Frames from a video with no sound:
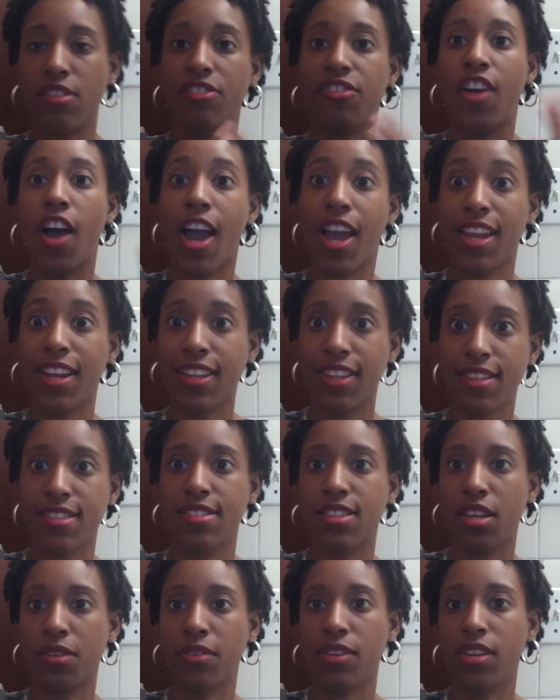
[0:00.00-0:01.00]
Finally,
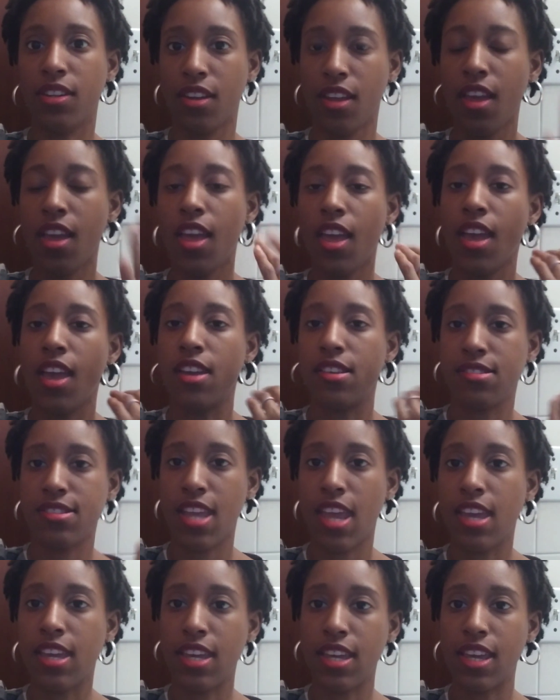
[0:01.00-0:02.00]
someone is
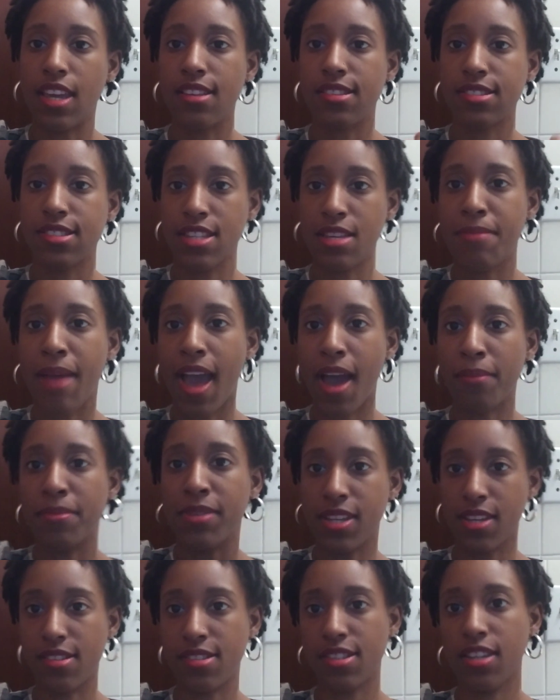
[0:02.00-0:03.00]
taking his sleep
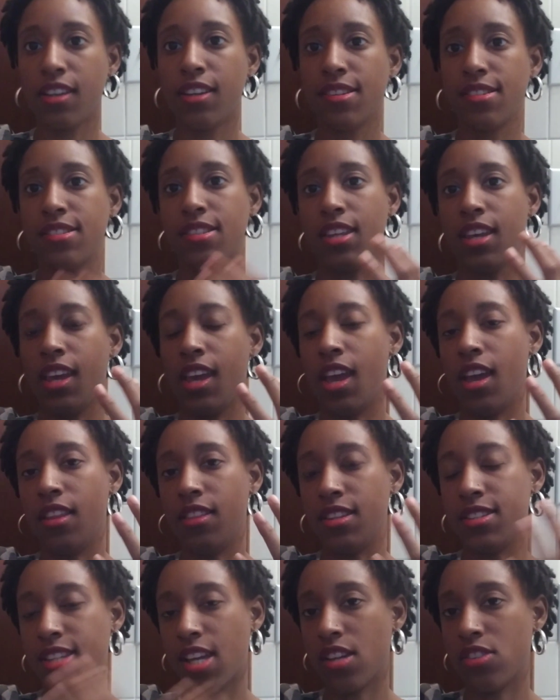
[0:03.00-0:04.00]
apnea seriously, and
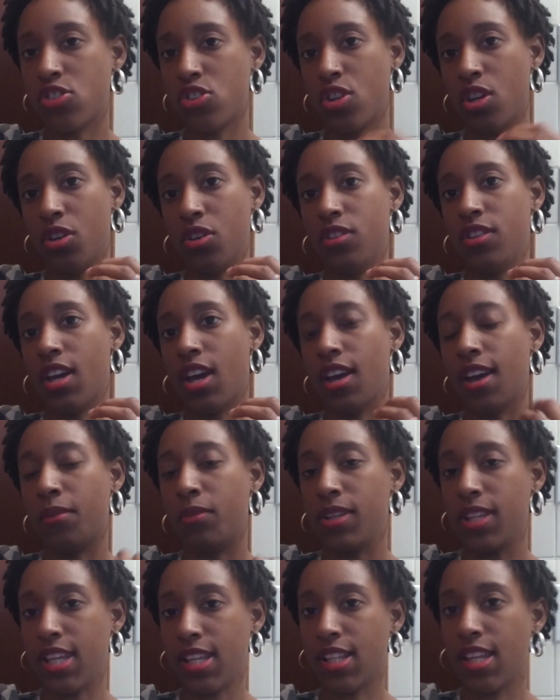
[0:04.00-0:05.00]
the tests show that
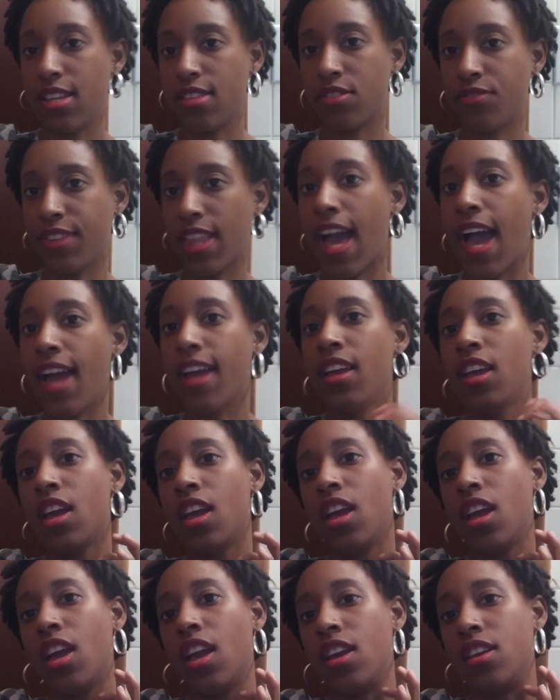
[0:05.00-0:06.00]
when he lays flat,
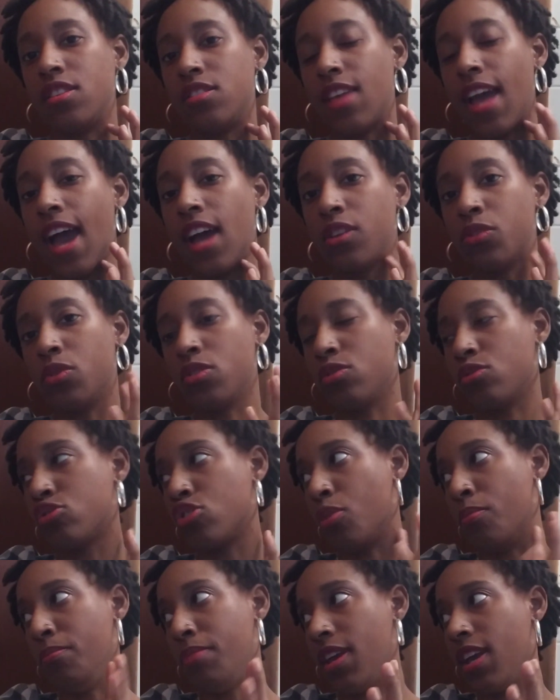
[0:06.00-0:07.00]
his adenoids are
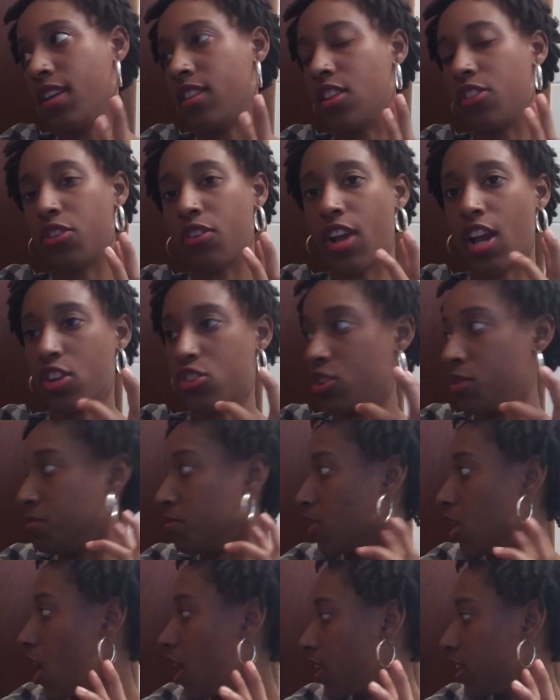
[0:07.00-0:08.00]
so big that they're actually
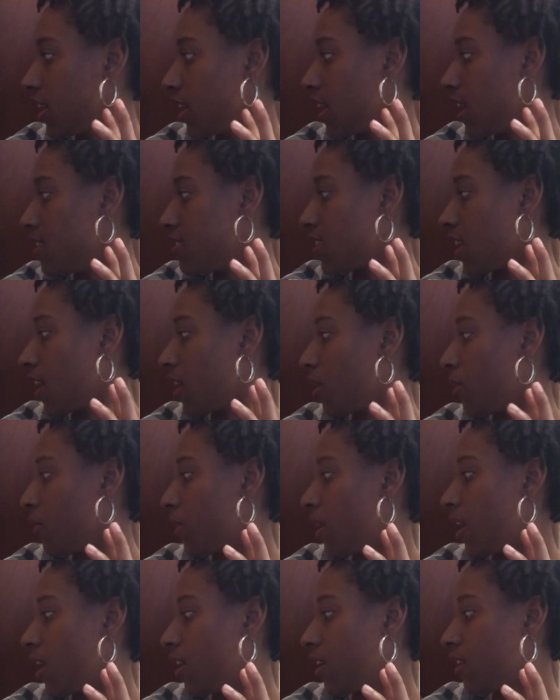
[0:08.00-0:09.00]
blocking his
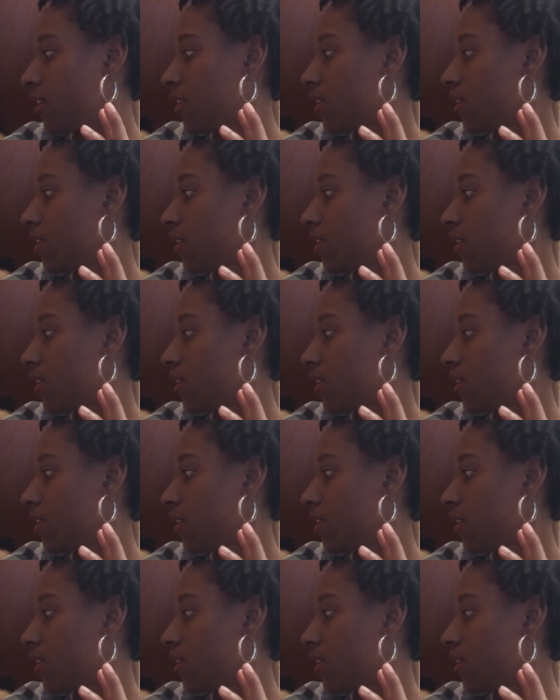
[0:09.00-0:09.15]
airway.